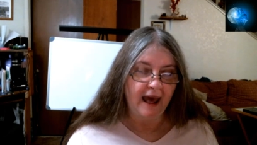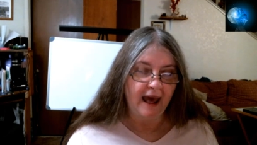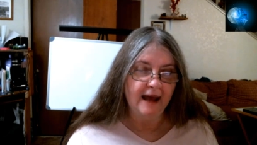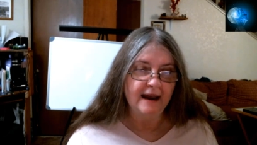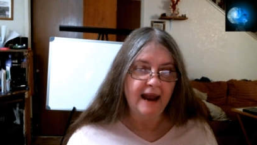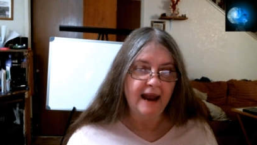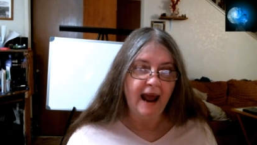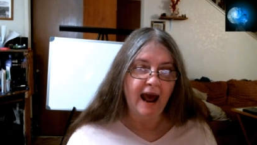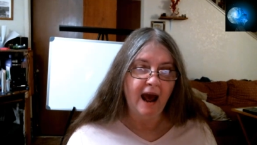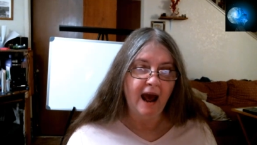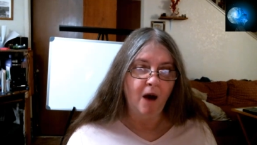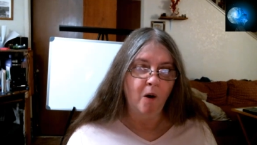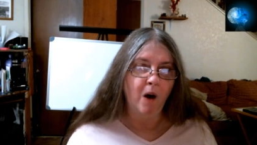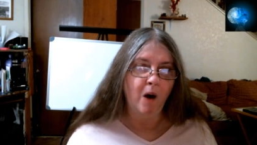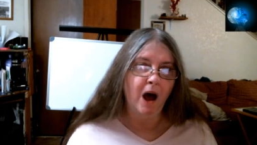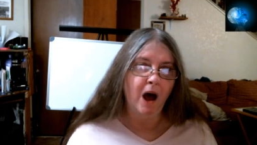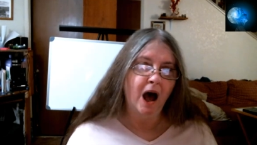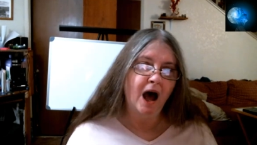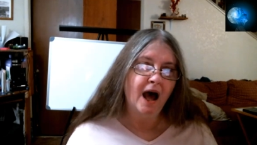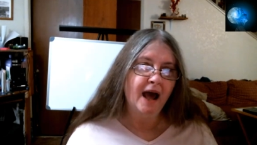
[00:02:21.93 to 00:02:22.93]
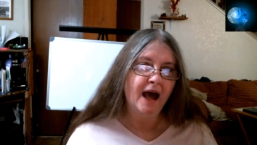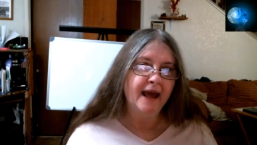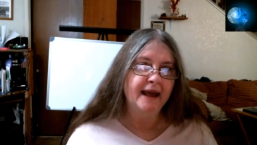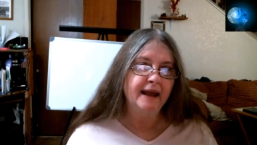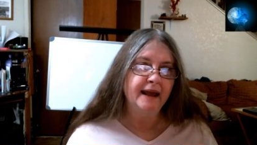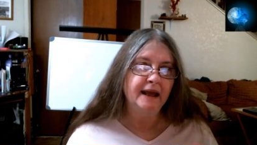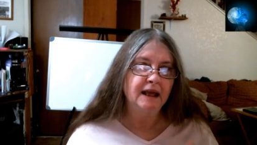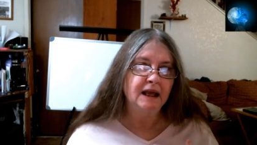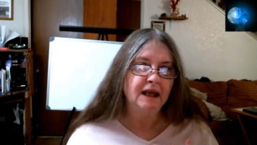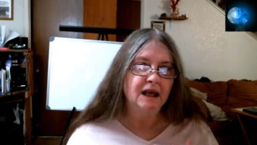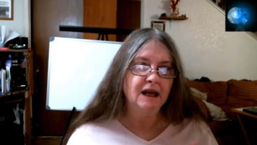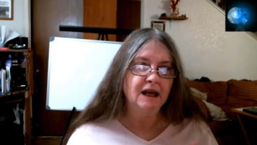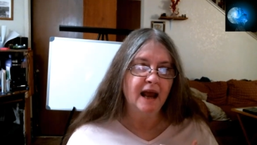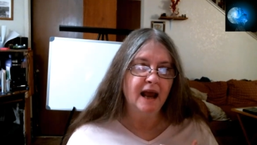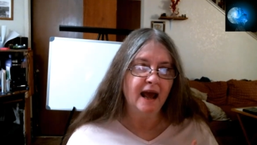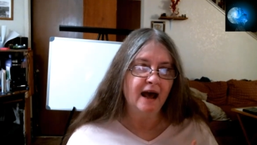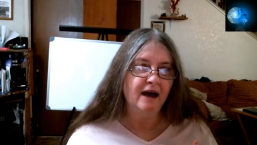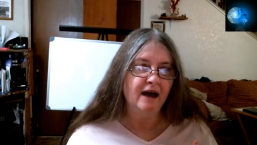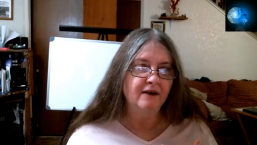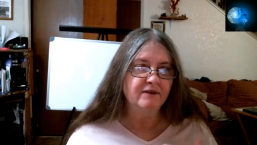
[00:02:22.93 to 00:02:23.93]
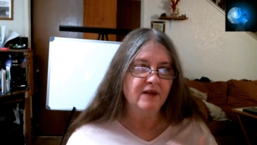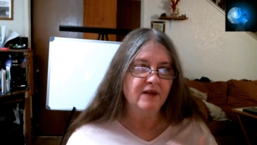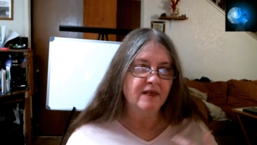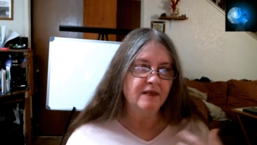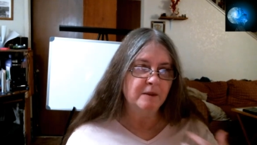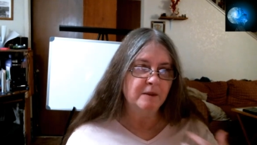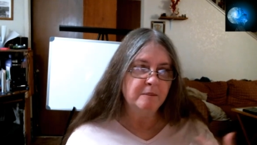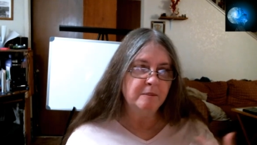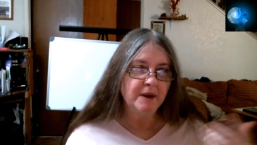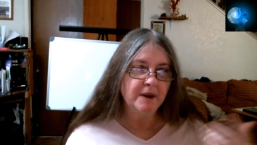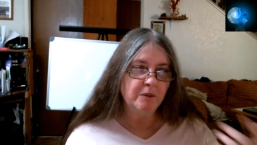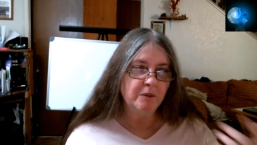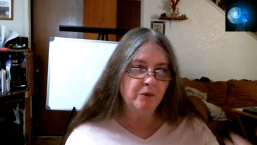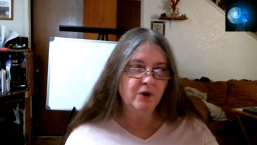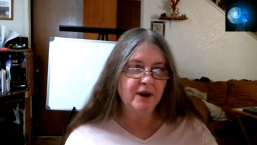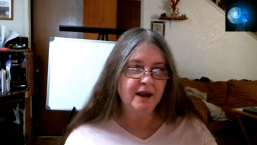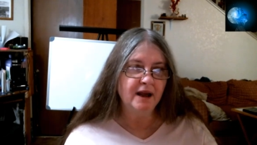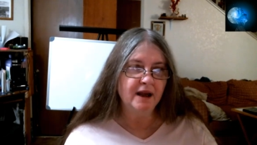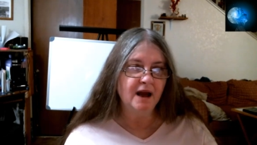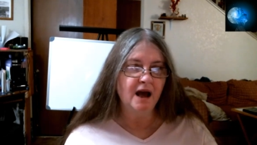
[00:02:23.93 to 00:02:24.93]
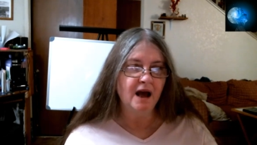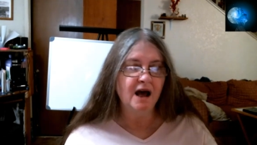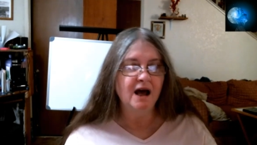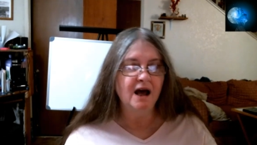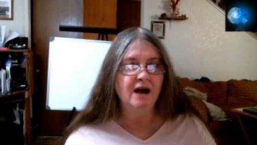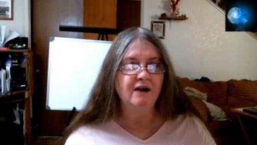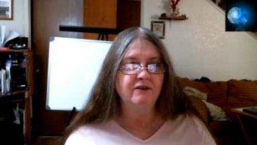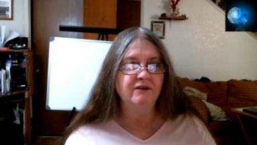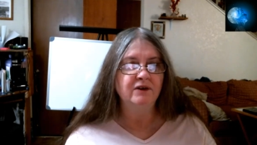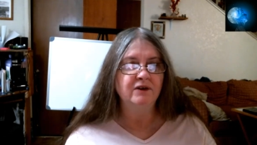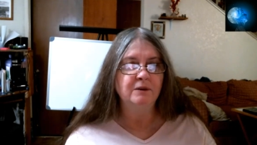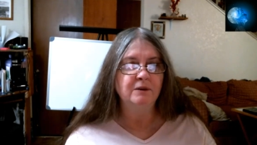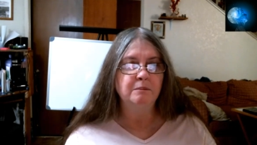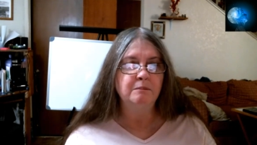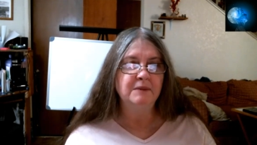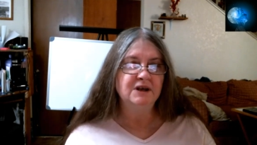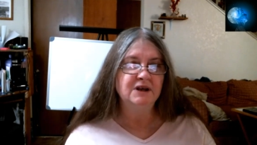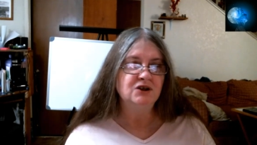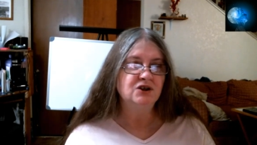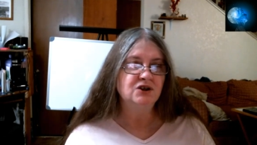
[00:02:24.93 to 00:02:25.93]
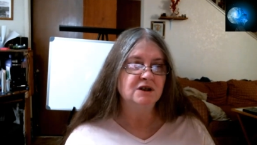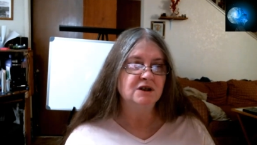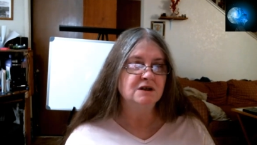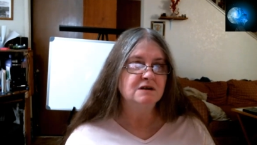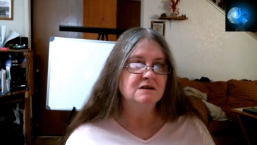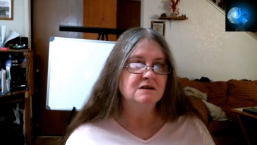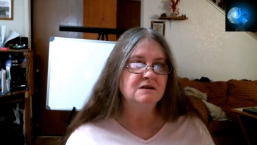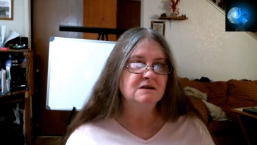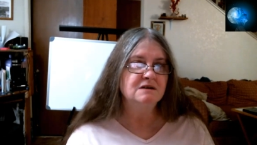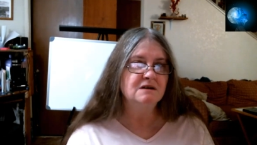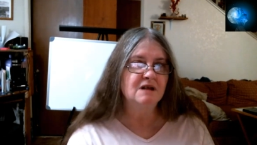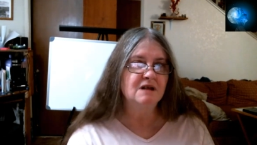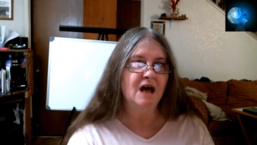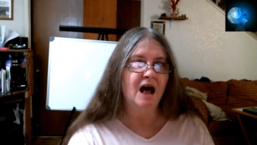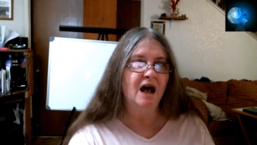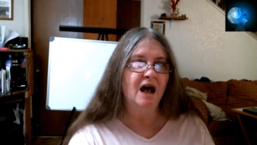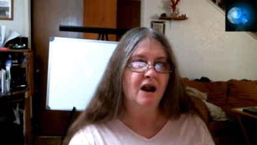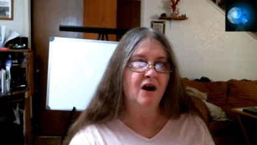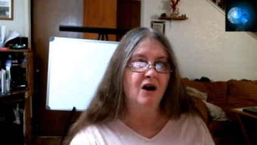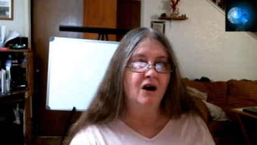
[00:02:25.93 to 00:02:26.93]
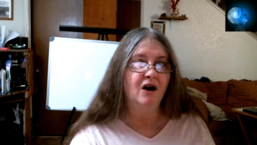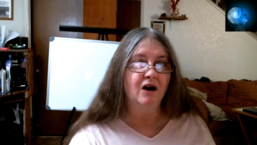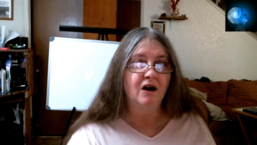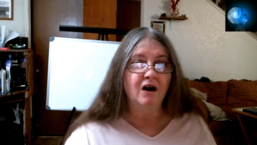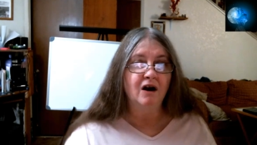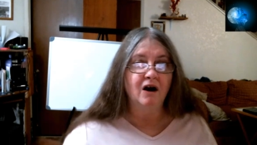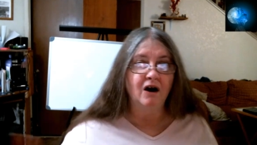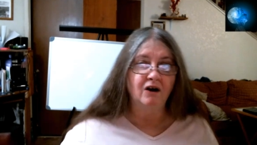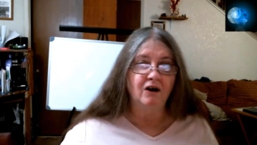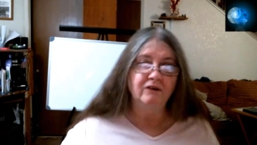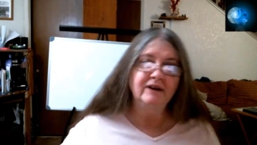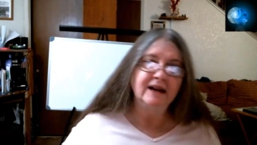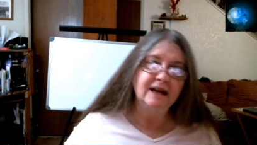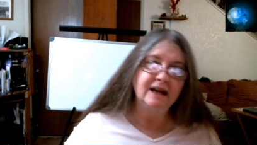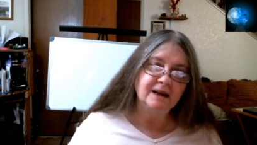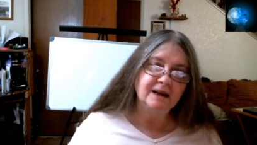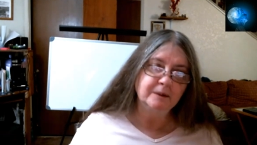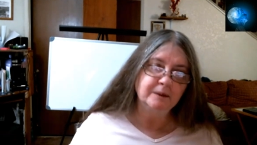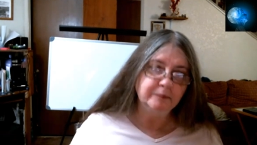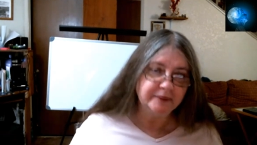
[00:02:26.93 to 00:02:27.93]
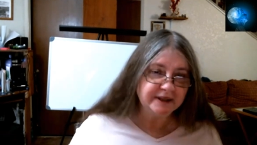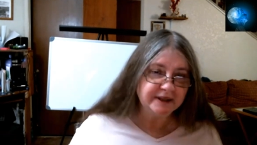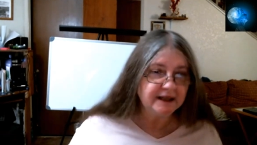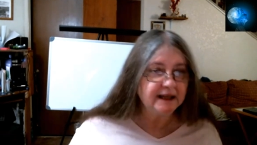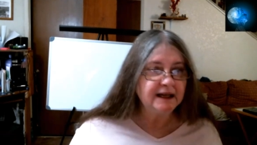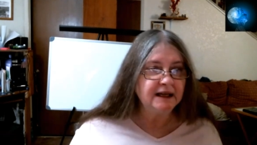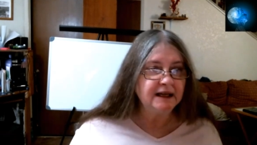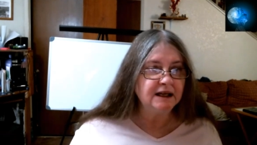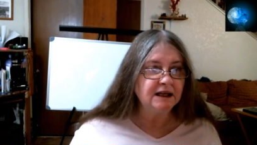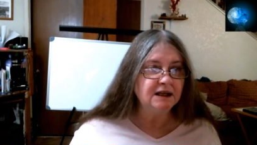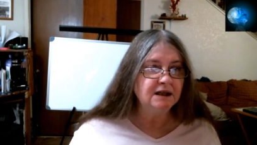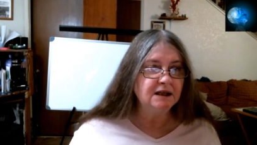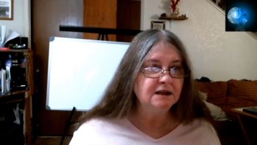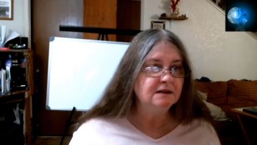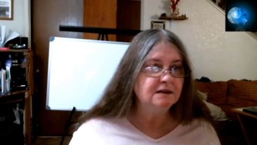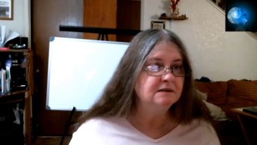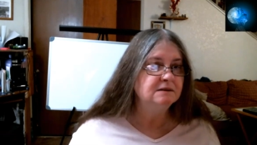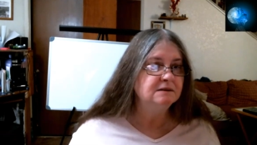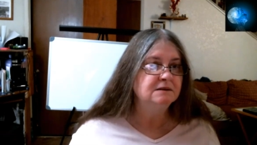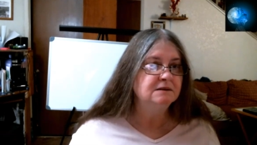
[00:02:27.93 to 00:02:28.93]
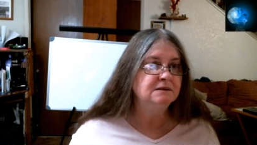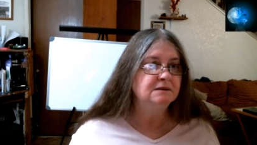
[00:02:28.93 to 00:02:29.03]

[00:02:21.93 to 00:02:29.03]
And how I can have the memory of missions that are already completed,